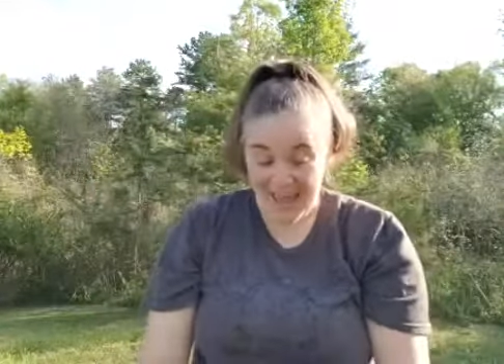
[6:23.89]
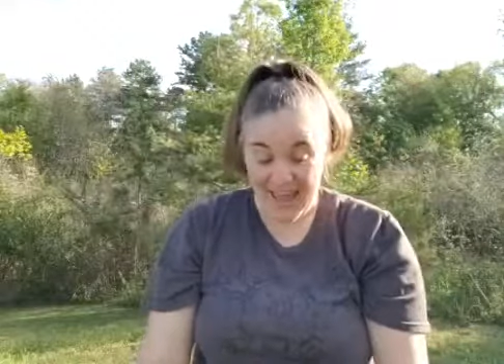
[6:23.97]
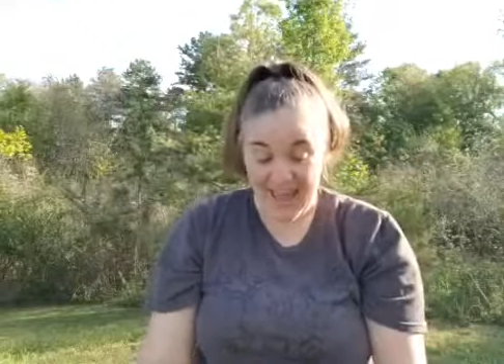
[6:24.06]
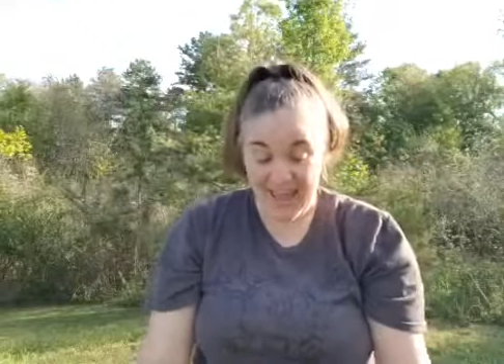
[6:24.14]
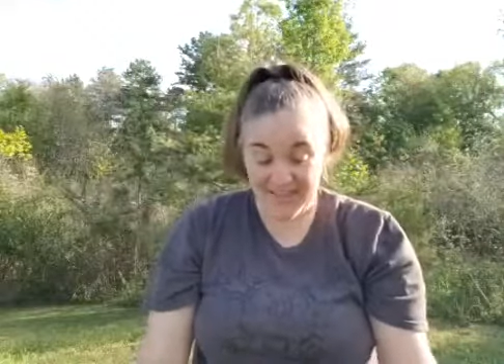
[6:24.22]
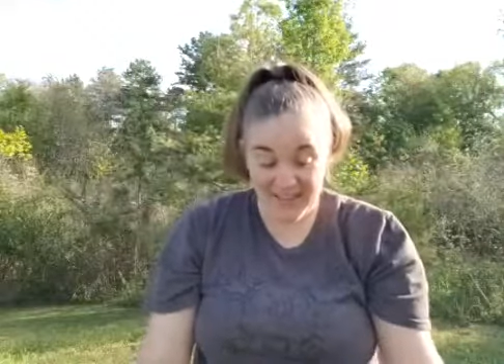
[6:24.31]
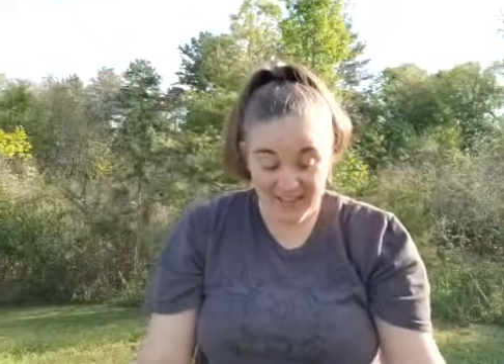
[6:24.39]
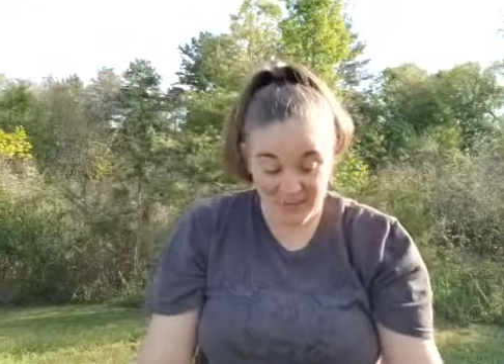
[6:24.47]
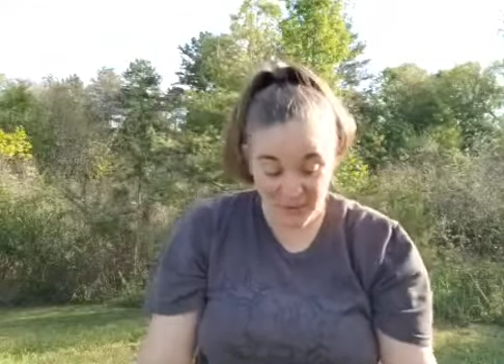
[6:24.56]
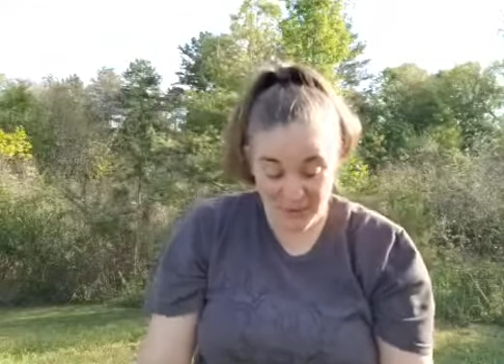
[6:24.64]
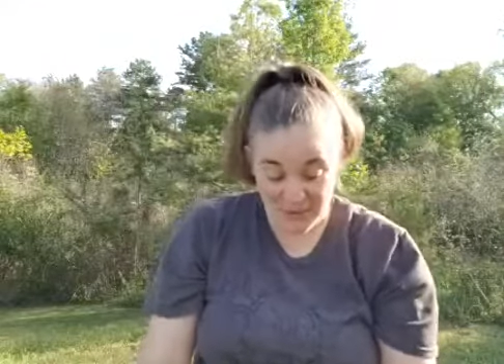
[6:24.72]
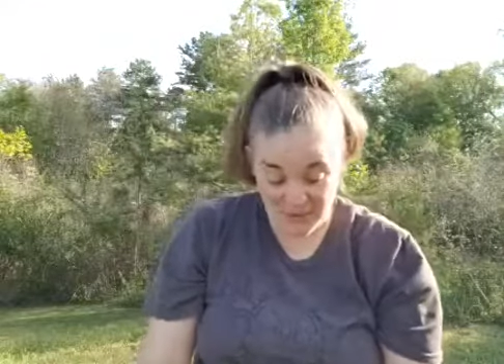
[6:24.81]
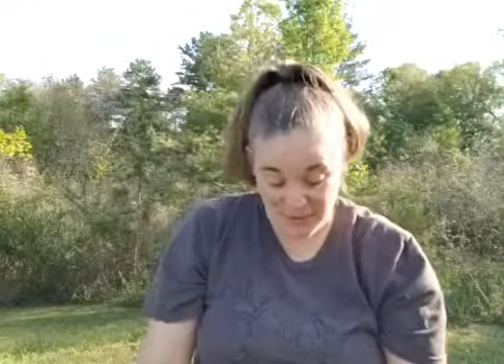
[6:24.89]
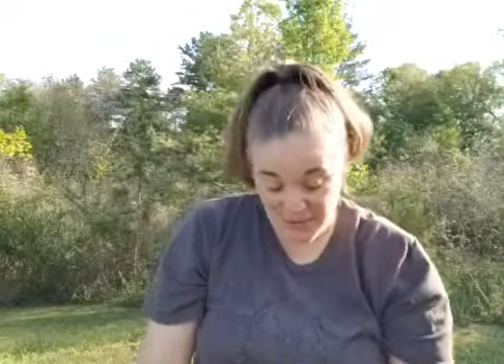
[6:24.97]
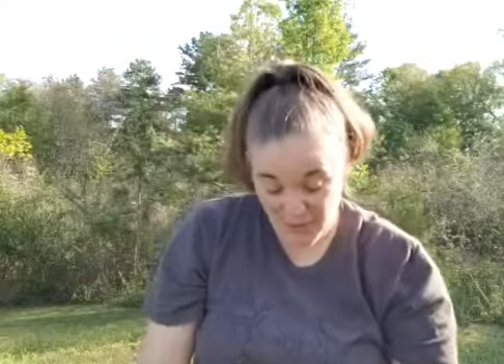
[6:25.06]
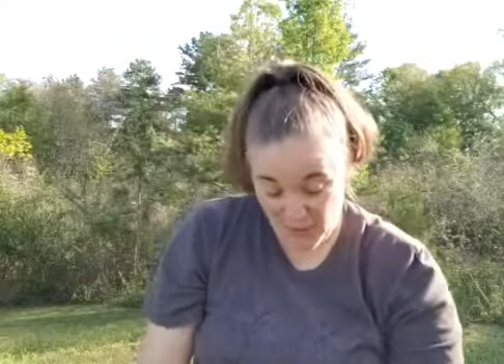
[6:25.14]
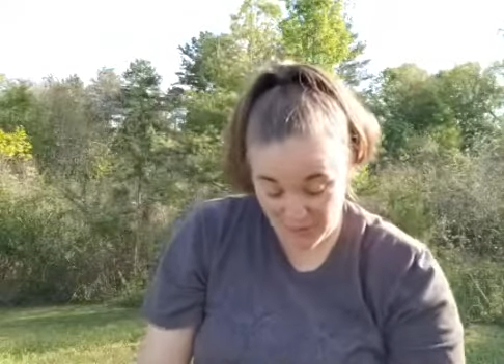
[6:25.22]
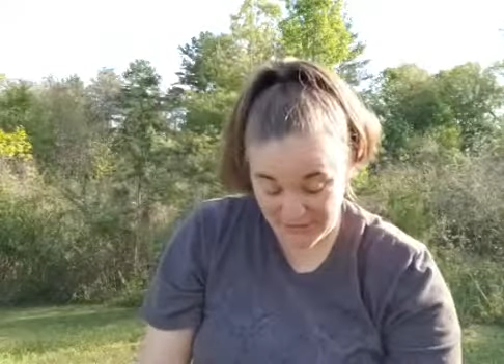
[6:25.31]
And that's what
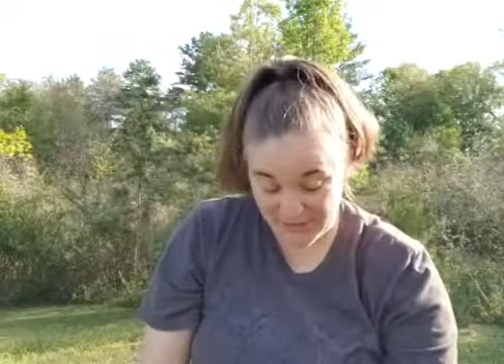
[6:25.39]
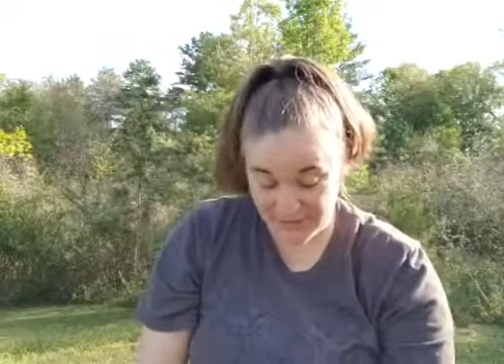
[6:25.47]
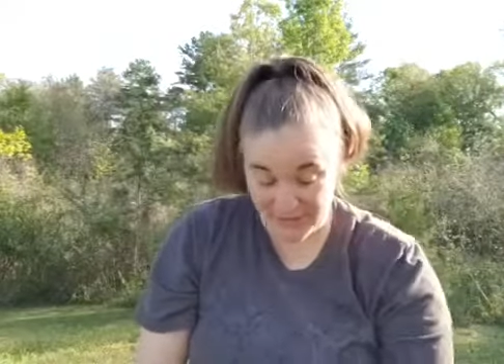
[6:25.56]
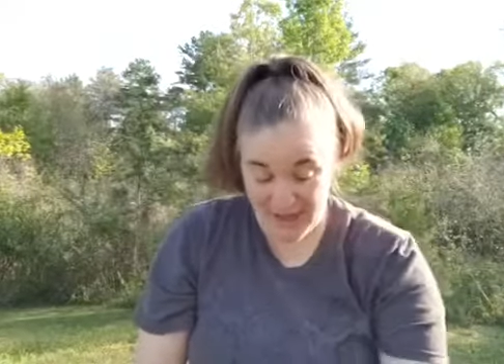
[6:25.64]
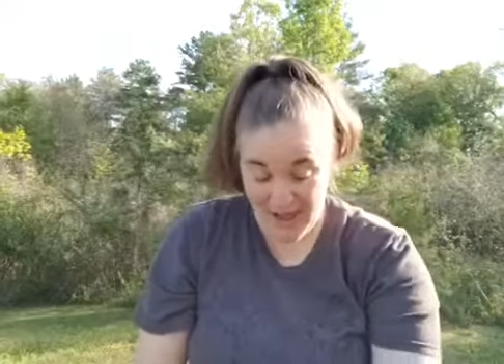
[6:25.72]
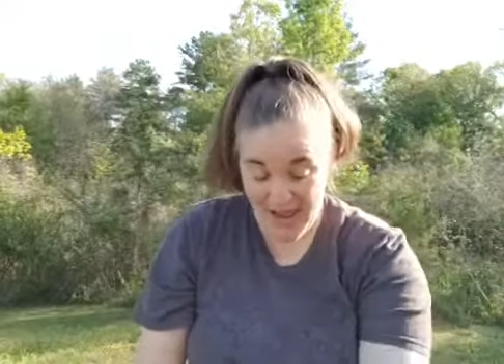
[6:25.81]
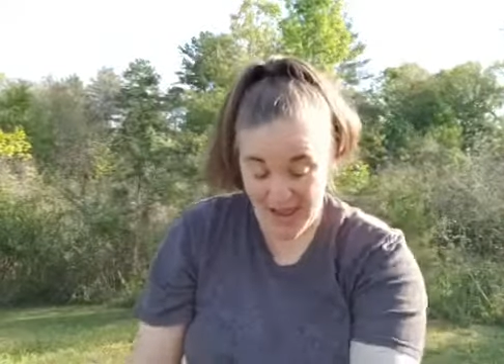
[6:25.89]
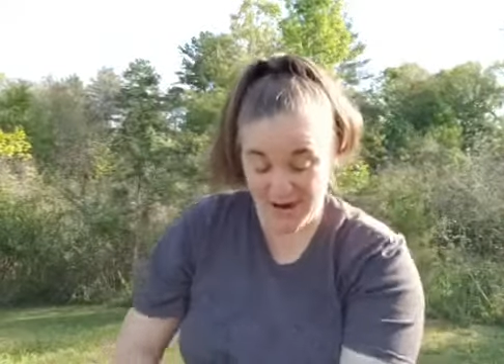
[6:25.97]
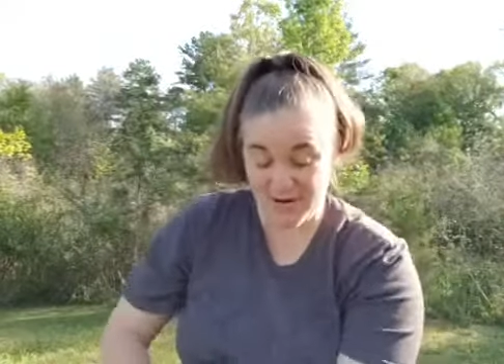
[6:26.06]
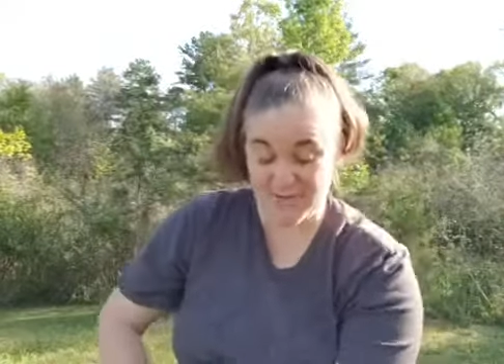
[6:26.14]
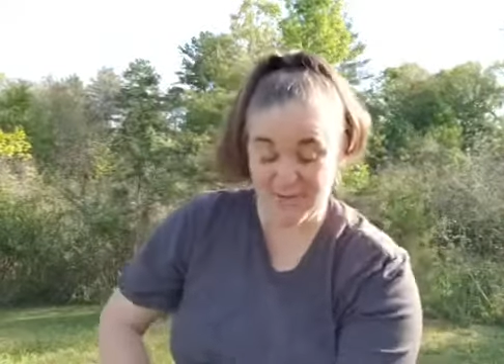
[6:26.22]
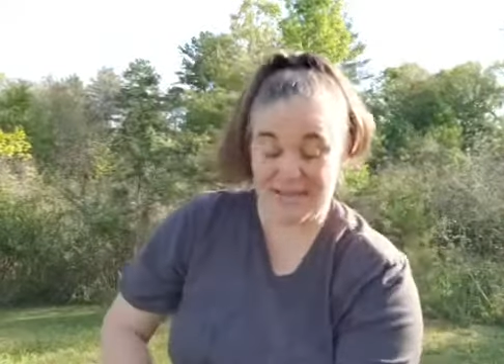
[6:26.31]
you ought to do at home.